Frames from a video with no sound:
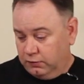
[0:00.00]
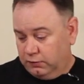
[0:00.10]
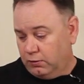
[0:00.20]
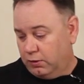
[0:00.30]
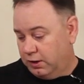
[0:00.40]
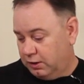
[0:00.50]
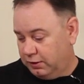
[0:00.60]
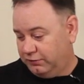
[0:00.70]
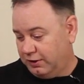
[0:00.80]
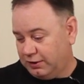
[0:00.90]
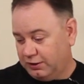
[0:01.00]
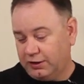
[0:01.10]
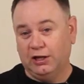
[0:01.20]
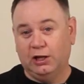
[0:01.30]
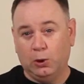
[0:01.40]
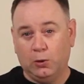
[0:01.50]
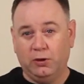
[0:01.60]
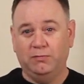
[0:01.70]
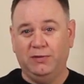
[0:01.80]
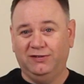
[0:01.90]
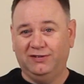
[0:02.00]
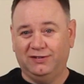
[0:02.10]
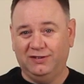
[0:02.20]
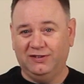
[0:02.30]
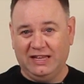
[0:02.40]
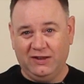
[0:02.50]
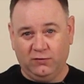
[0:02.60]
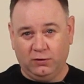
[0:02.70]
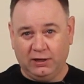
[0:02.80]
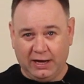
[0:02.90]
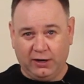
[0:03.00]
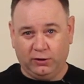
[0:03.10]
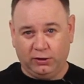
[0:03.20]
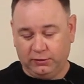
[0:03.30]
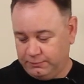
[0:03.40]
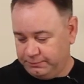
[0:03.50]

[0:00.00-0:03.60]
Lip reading: So let's take a look at Lord Business Evil Lair.